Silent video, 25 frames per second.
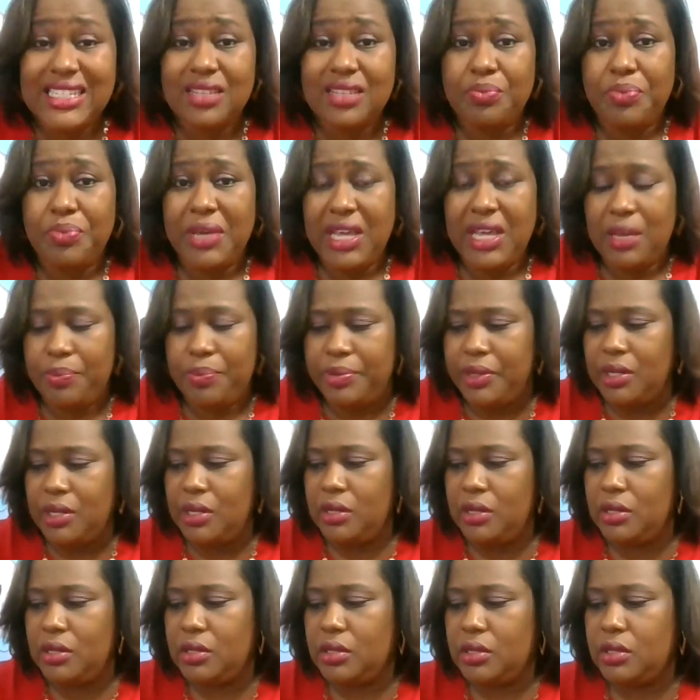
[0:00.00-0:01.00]

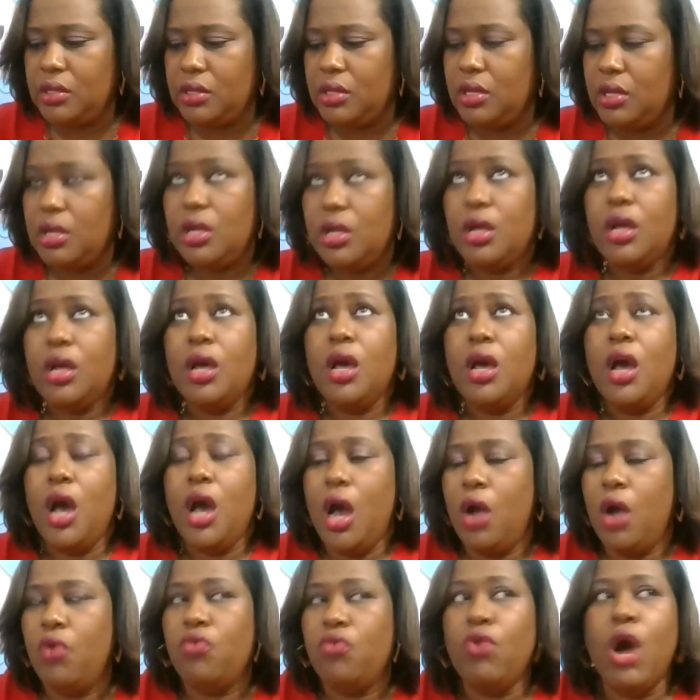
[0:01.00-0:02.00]
people
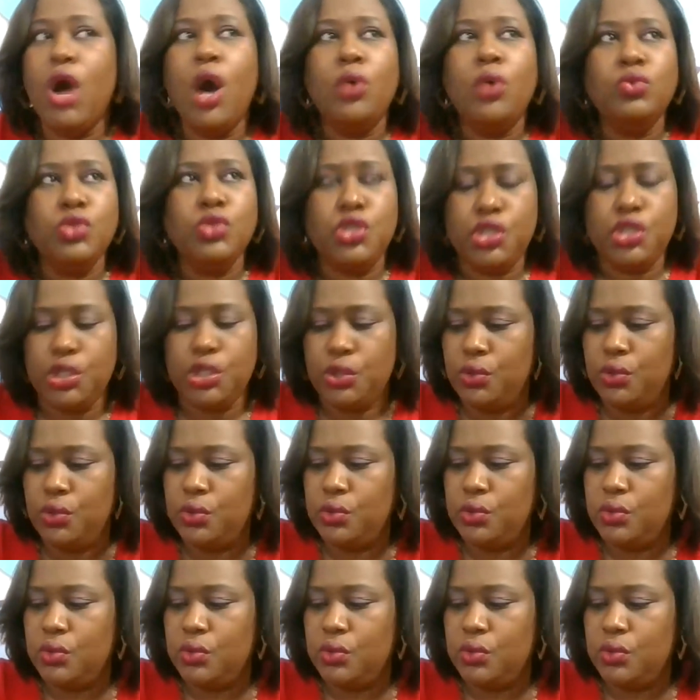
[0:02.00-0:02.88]
around you,